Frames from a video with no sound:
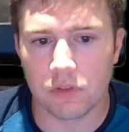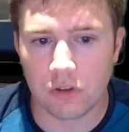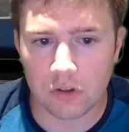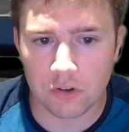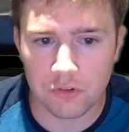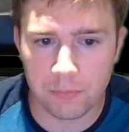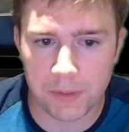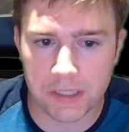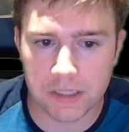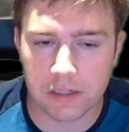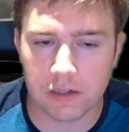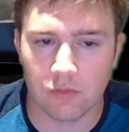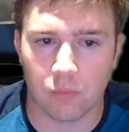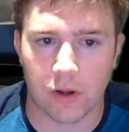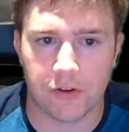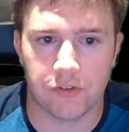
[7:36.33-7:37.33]
Speaking
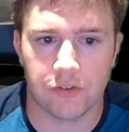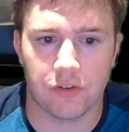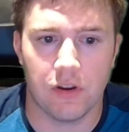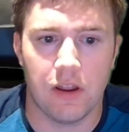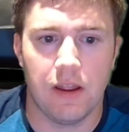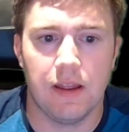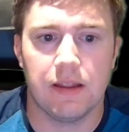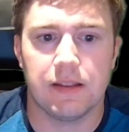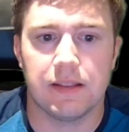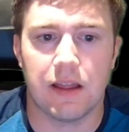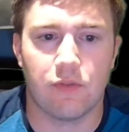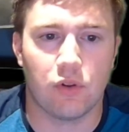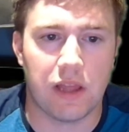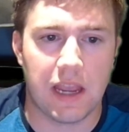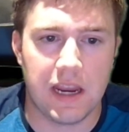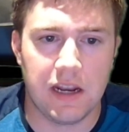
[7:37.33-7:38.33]
of which,
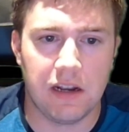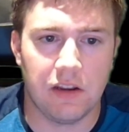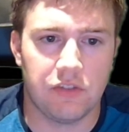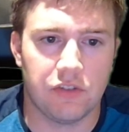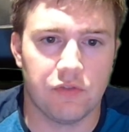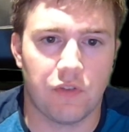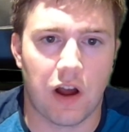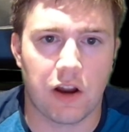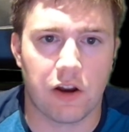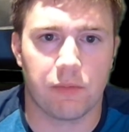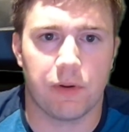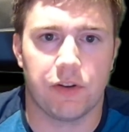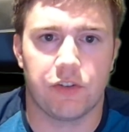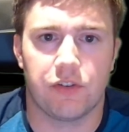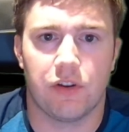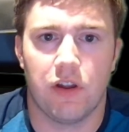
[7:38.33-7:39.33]
level 8 is
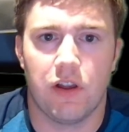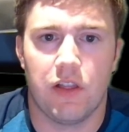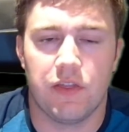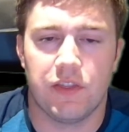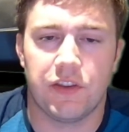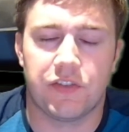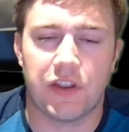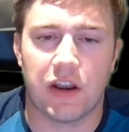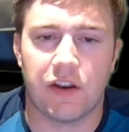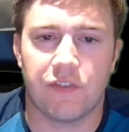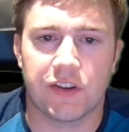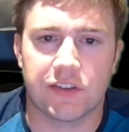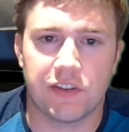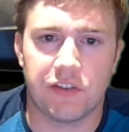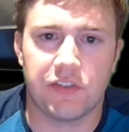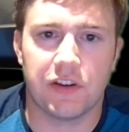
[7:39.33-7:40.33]
environments, the set of
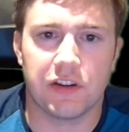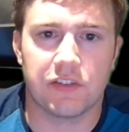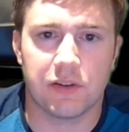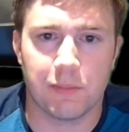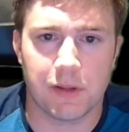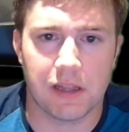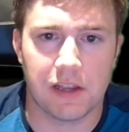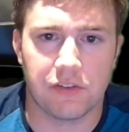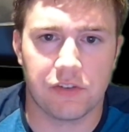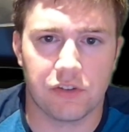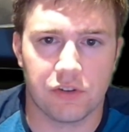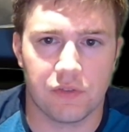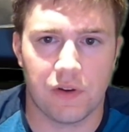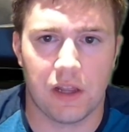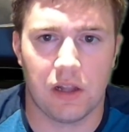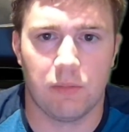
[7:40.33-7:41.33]
existing simulations
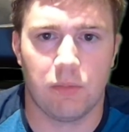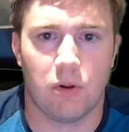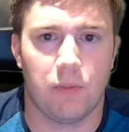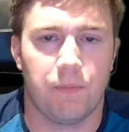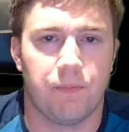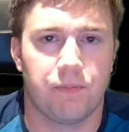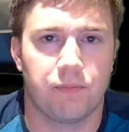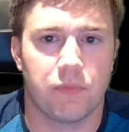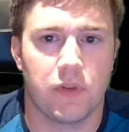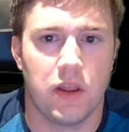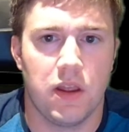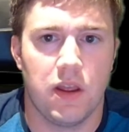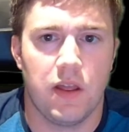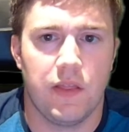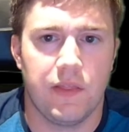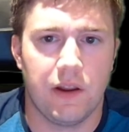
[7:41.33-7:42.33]
available.
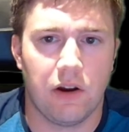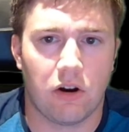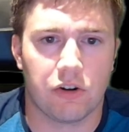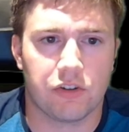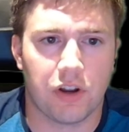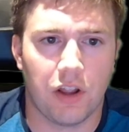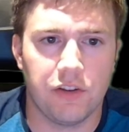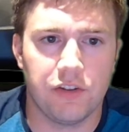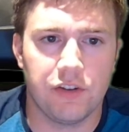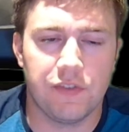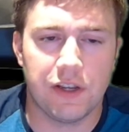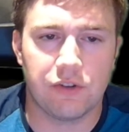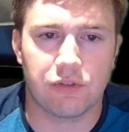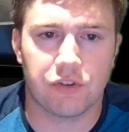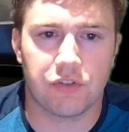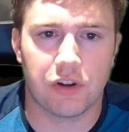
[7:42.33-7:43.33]
There are tons of
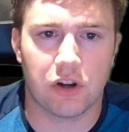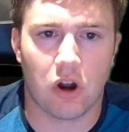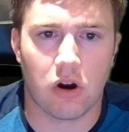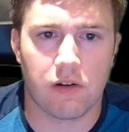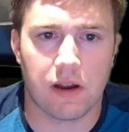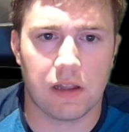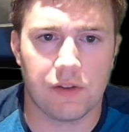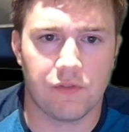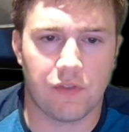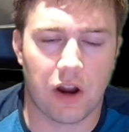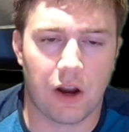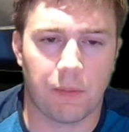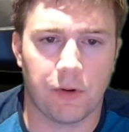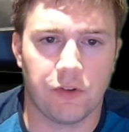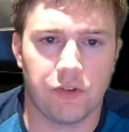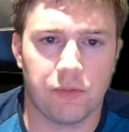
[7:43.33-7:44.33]
interesting RL
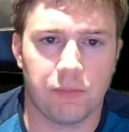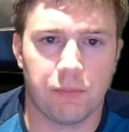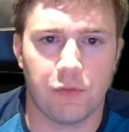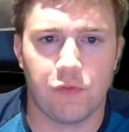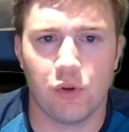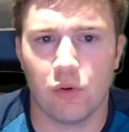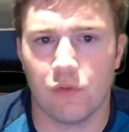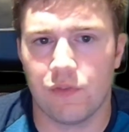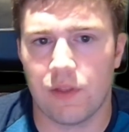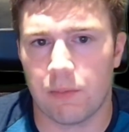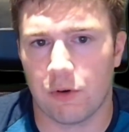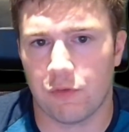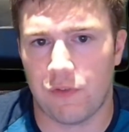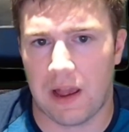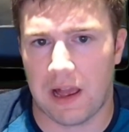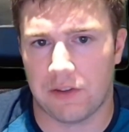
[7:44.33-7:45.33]
environments, but few of them are
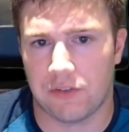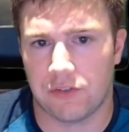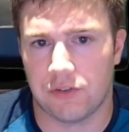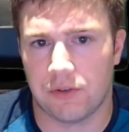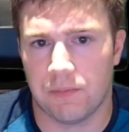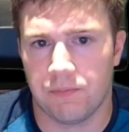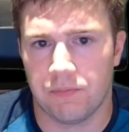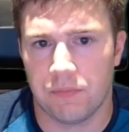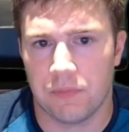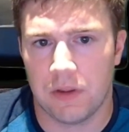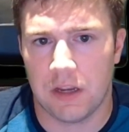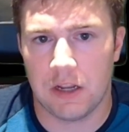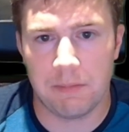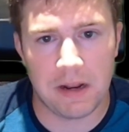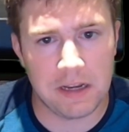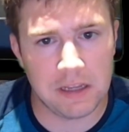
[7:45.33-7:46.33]
fast.
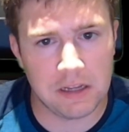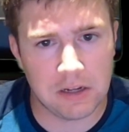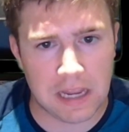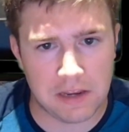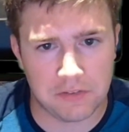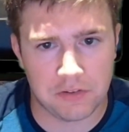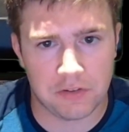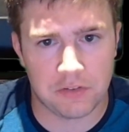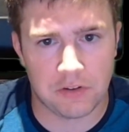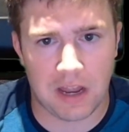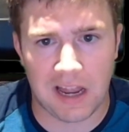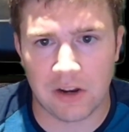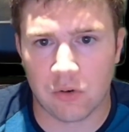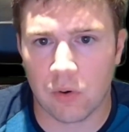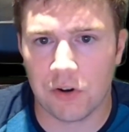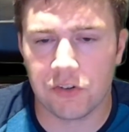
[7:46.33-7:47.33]
In many cases,
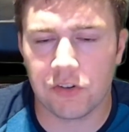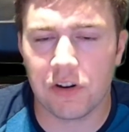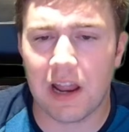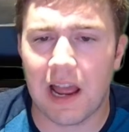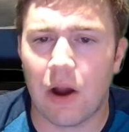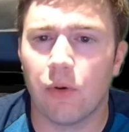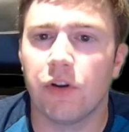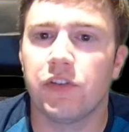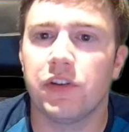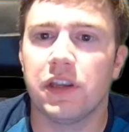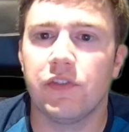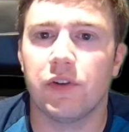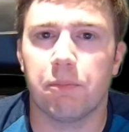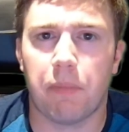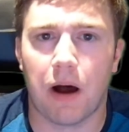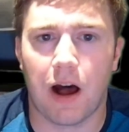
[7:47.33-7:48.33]
I question how it is
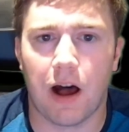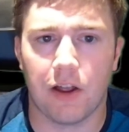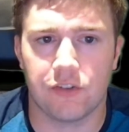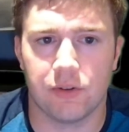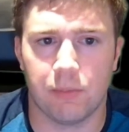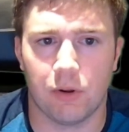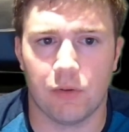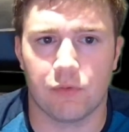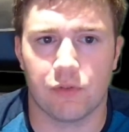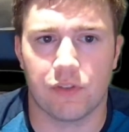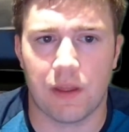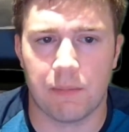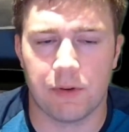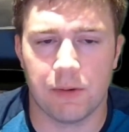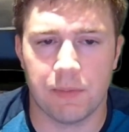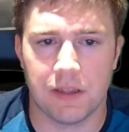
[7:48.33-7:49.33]
even possible for
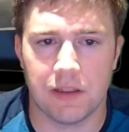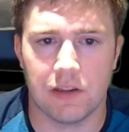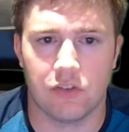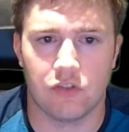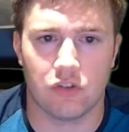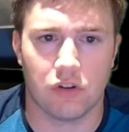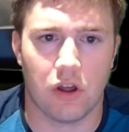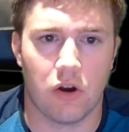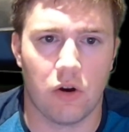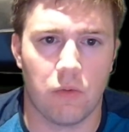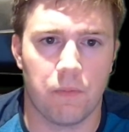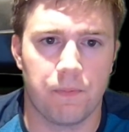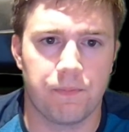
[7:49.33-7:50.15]
them to be this slow.